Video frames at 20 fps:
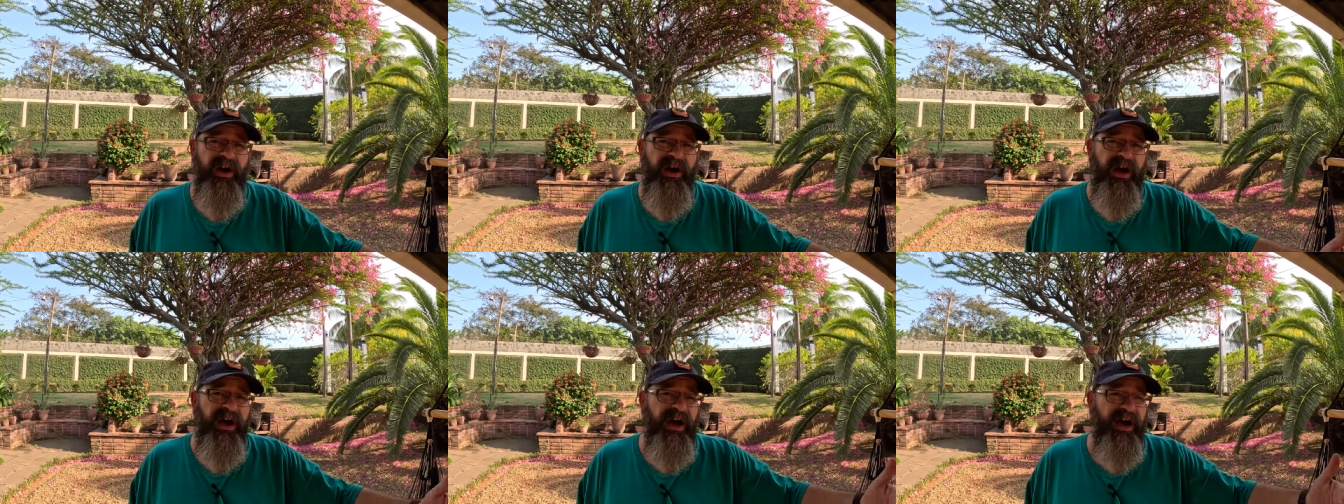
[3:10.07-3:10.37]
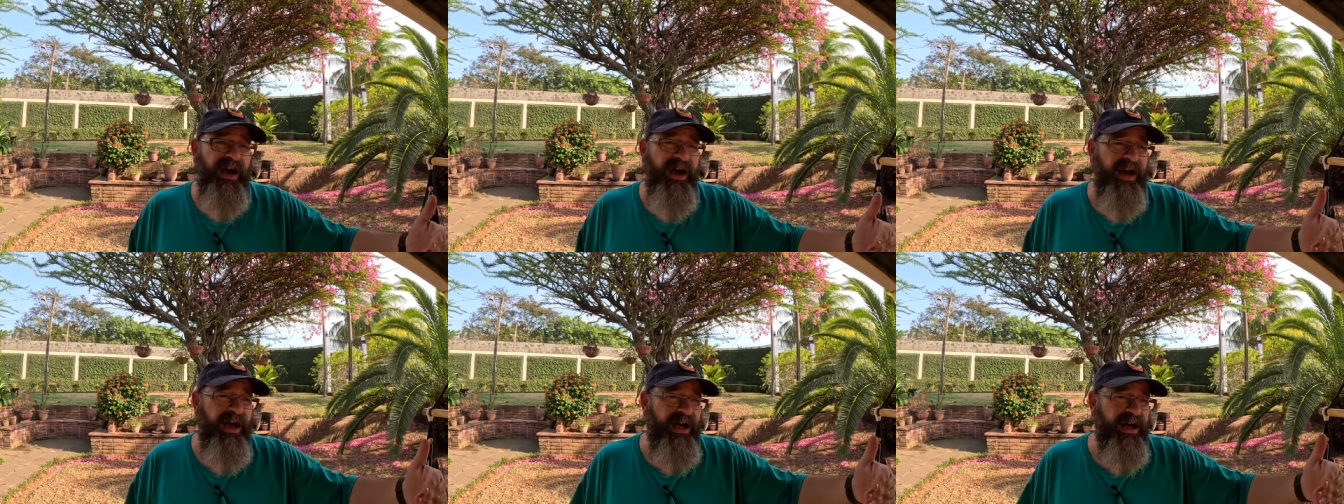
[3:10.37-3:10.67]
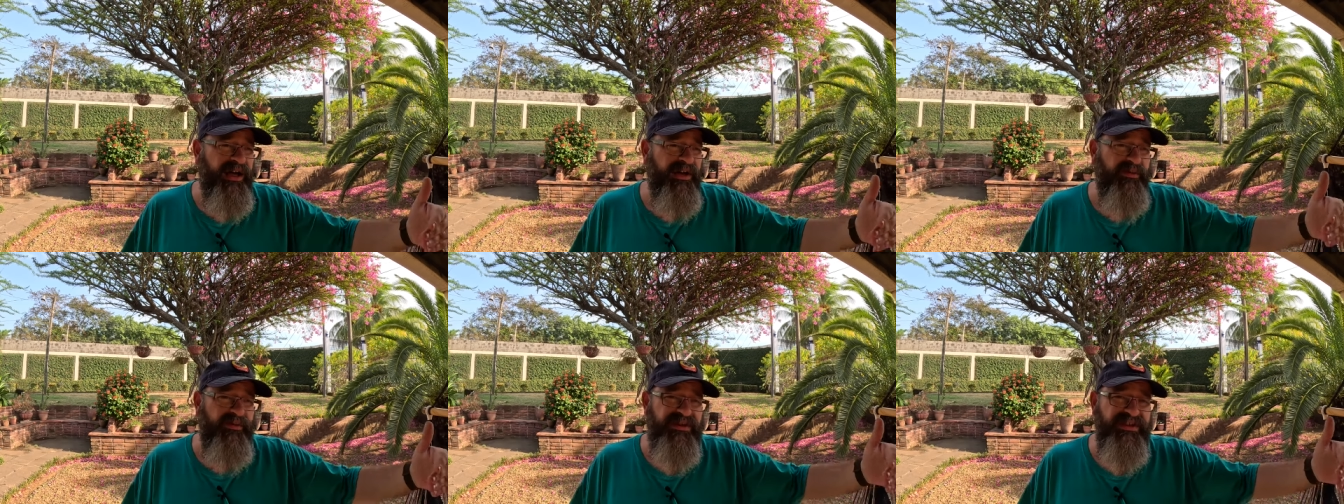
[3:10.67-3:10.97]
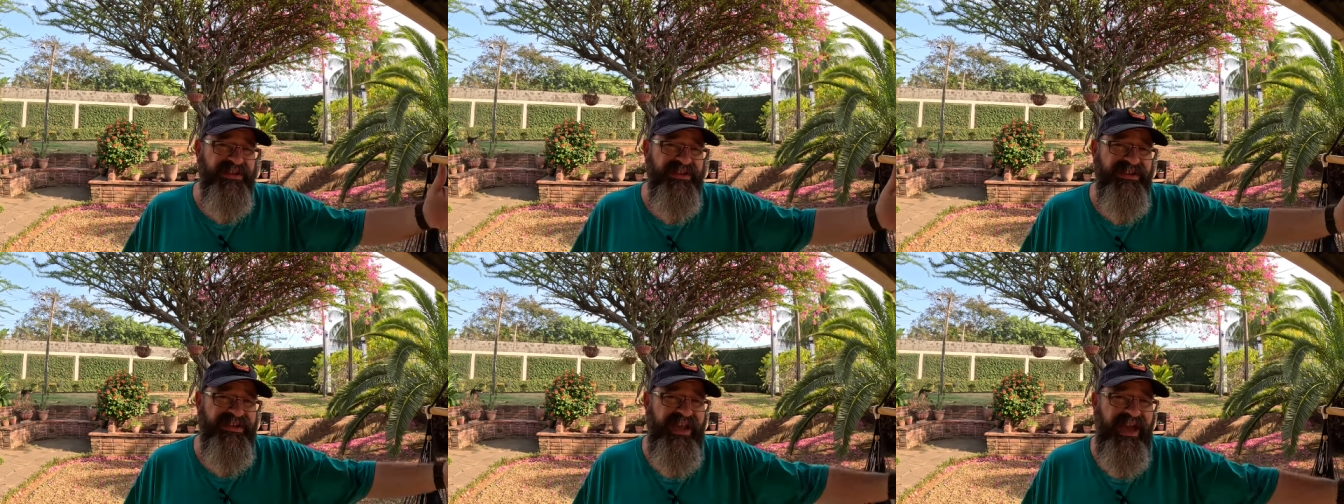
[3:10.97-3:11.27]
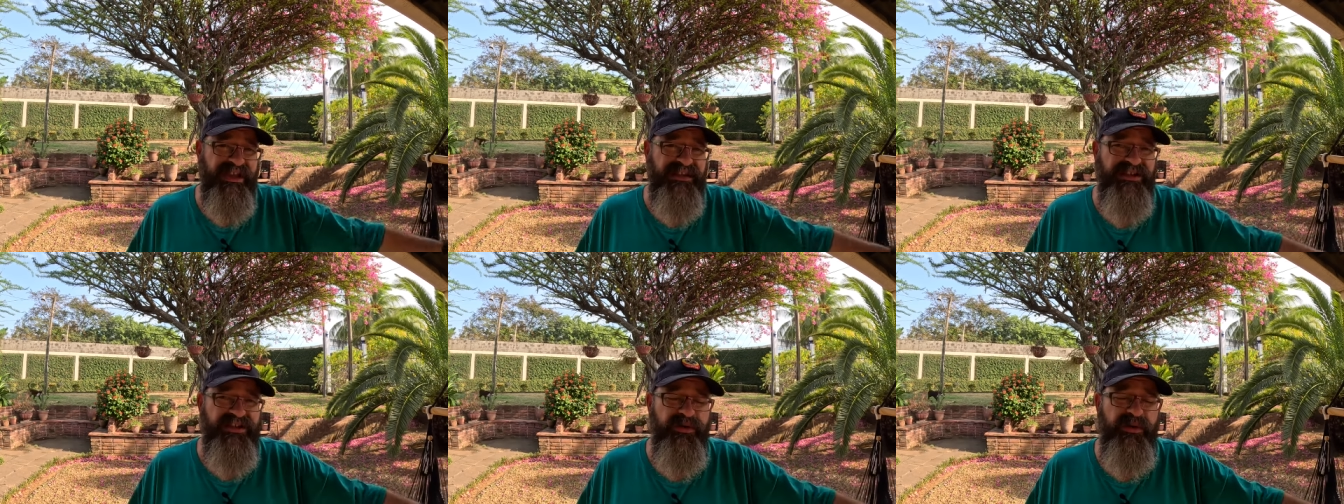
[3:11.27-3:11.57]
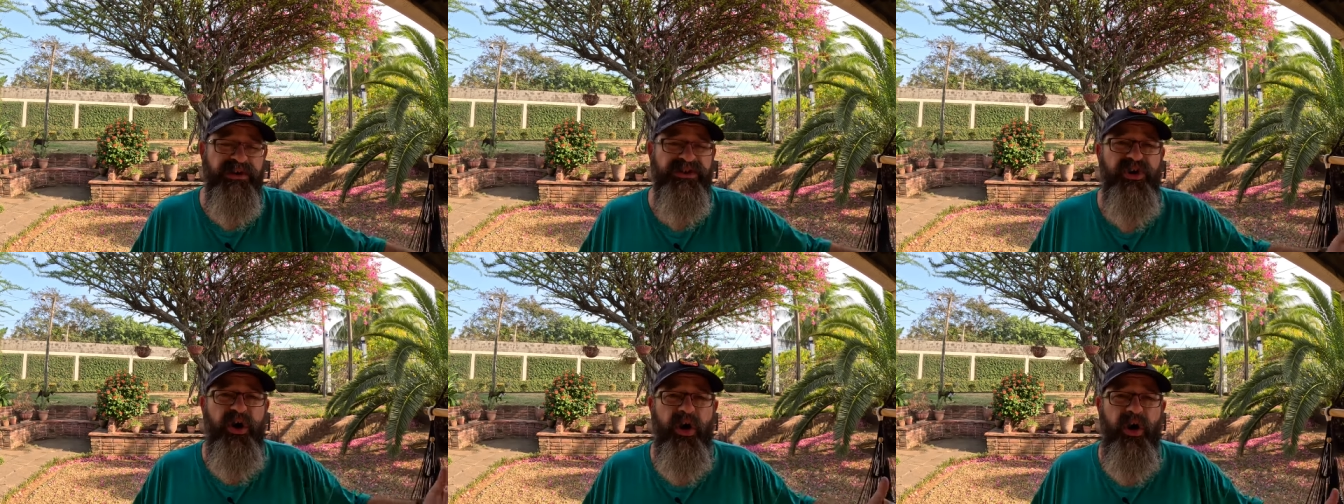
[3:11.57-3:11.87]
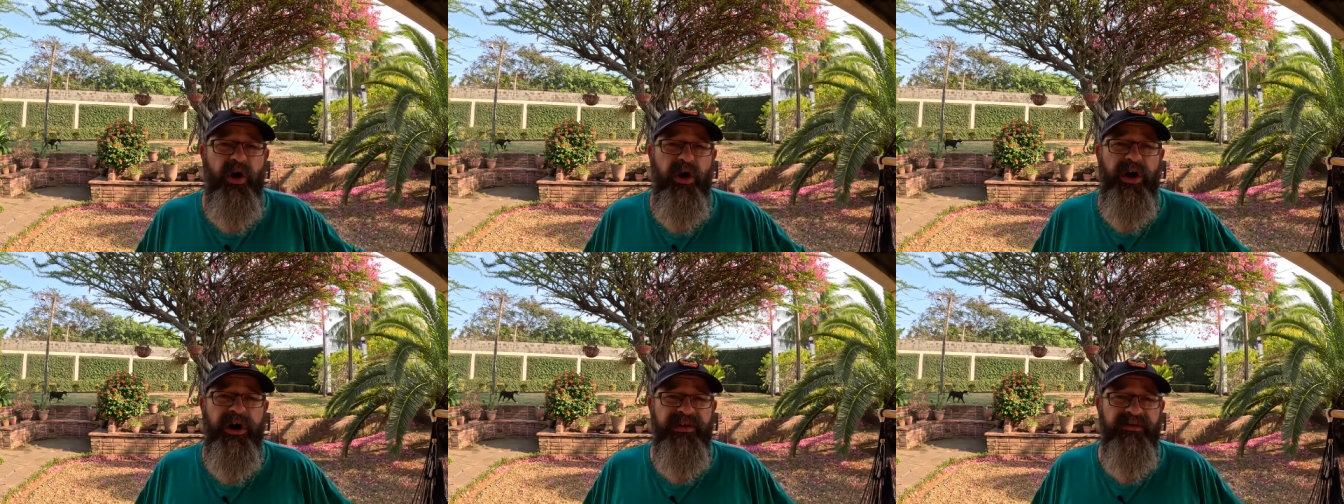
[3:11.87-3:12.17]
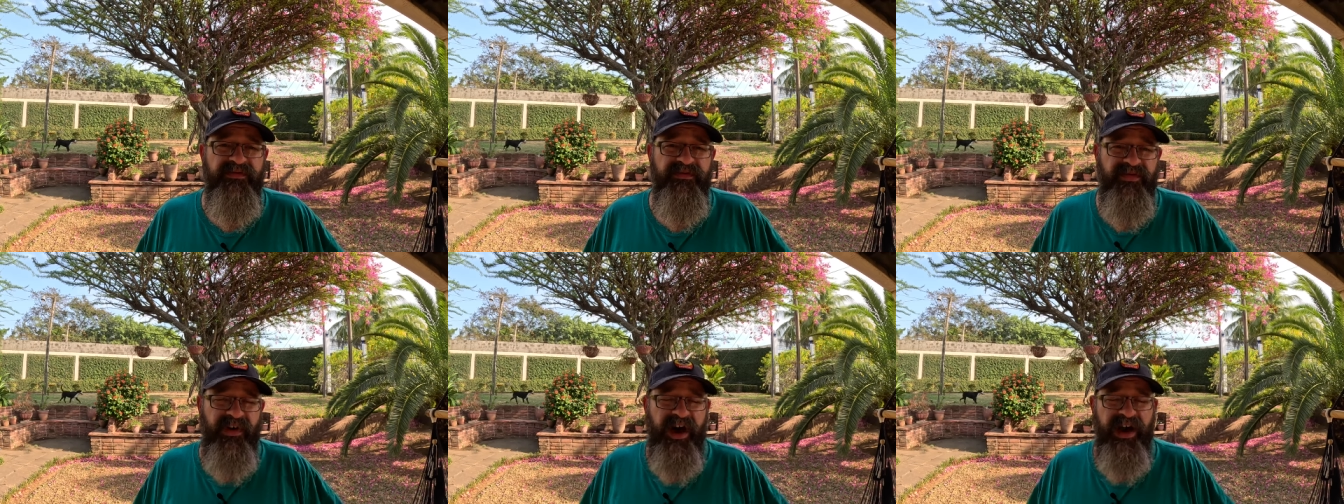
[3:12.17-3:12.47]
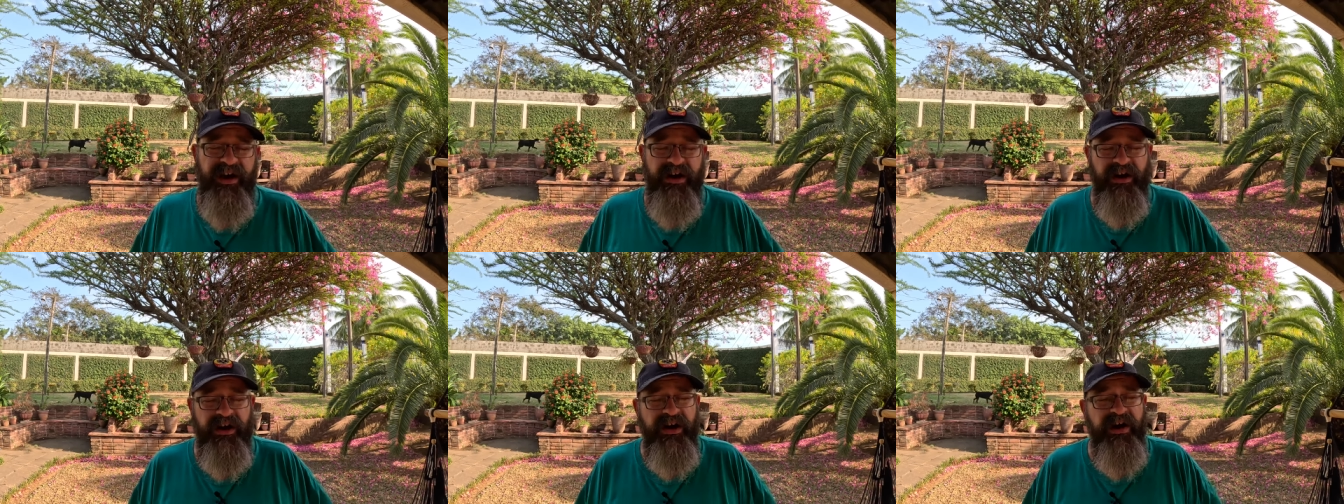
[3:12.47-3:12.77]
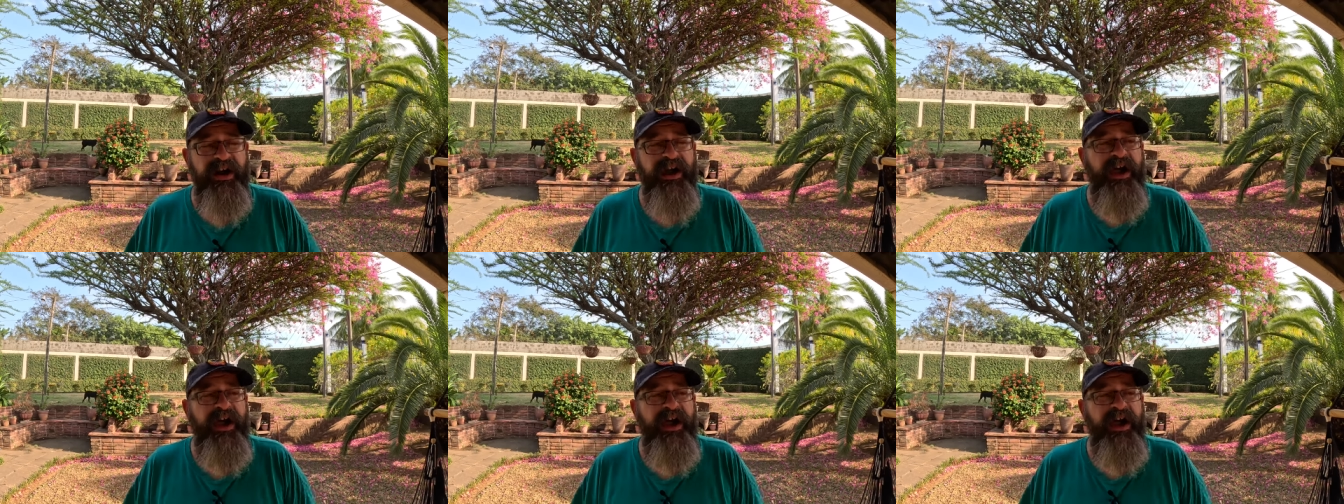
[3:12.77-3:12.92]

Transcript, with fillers: uh, which is next to us, on fire,